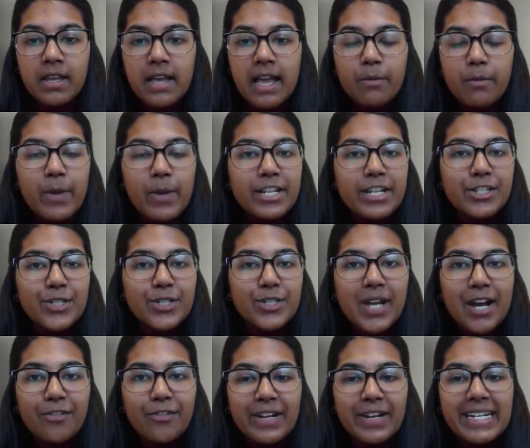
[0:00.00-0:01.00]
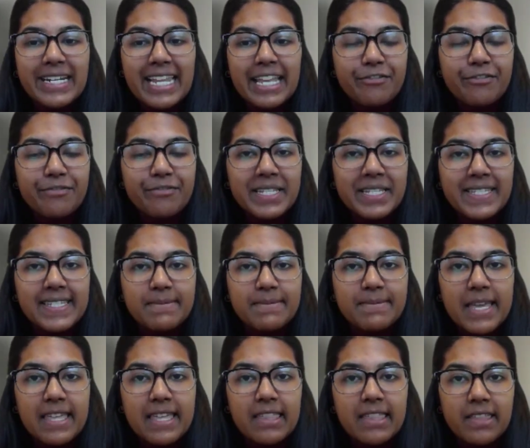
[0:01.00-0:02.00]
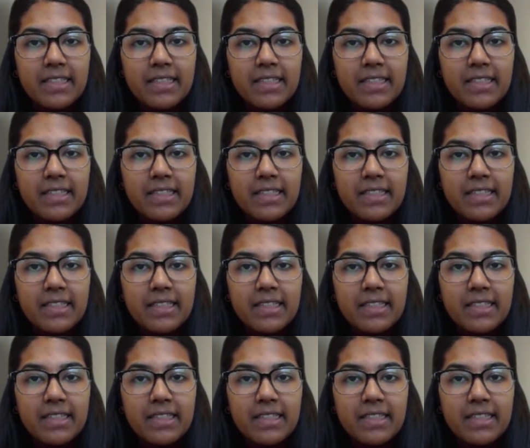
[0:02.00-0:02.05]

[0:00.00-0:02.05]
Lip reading: And where does your girlfriend live, Mr. Smith?